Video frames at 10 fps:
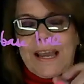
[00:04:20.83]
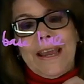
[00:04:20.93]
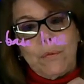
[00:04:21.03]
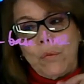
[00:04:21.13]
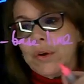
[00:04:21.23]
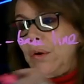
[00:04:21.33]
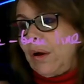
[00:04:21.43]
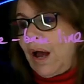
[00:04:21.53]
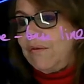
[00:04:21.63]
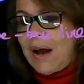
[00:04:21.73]
And when you
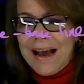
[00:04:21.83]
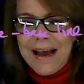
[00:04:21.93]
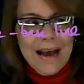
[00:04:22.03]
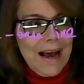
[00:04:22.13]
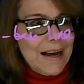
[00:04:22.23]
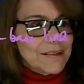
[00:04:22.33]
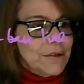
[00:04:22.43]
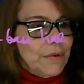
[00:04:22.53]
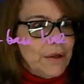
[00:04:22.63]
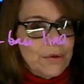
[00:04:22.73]
have
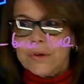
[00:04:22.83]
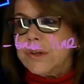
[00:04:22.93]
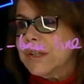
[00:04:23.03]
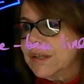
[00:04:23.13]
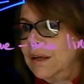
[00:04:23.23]
activators